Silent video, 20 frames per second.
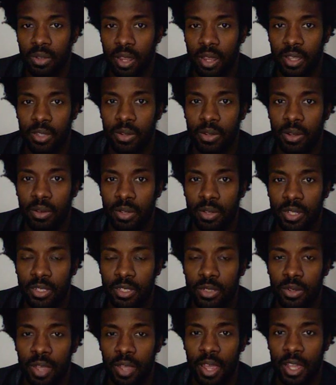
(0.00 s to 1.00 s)
Like, you don't need
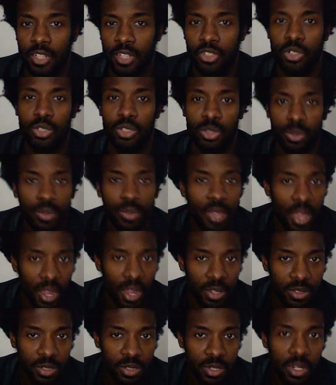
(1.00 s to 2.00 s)
to. That extra
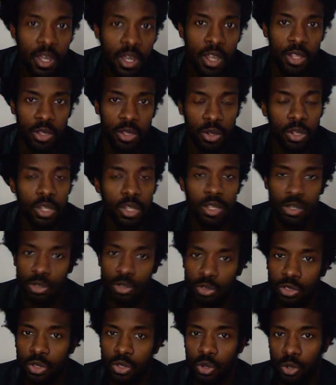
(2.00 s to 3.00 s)
2,000 you can
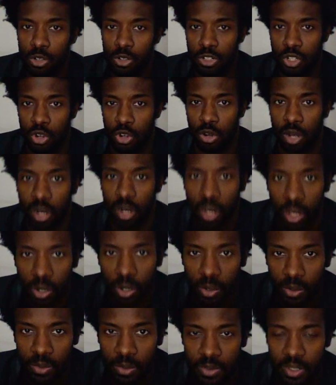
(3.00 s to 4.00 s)
use towards your
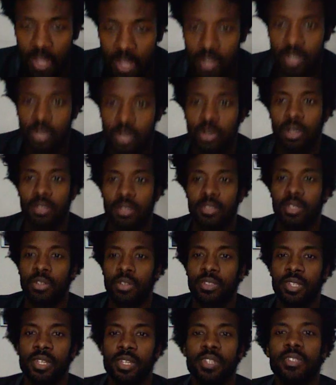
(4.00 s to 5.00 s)
clothes. Like, you could. So
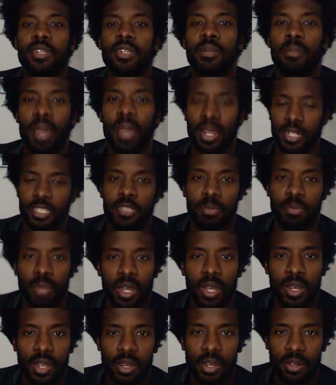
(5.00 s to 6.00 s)
it's easy to manage
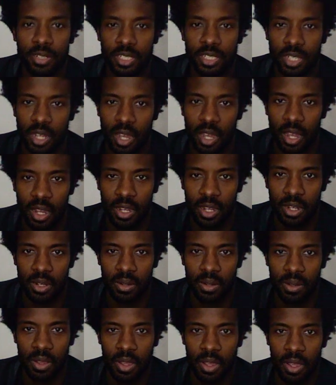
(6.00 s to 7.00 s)
money here in
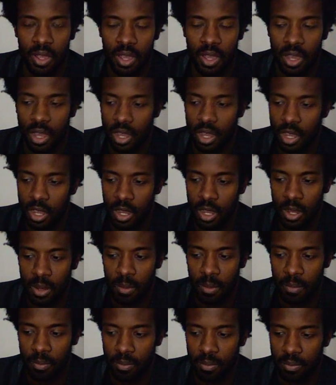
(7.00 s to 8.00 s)
Chicago.
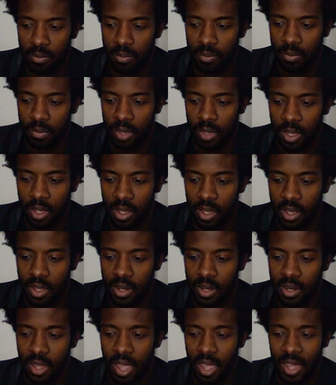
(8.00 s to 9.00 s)

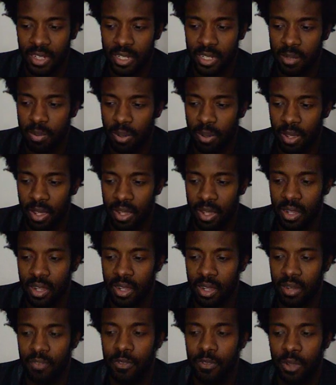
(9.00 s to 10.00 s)
And they actually pay.
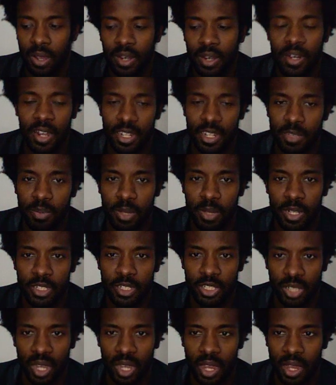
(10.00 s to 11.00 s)
If you get a nice paying
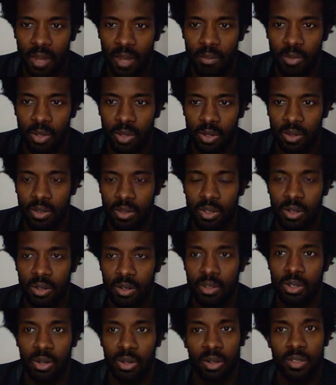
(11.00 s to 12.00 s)
job,
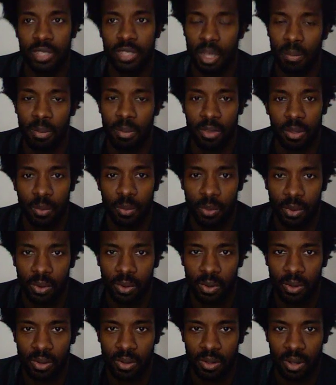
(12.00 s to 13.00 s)
you're on top of the
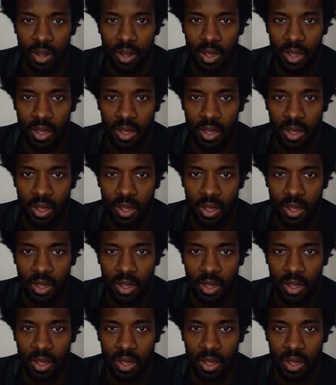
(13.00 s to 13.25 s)
world.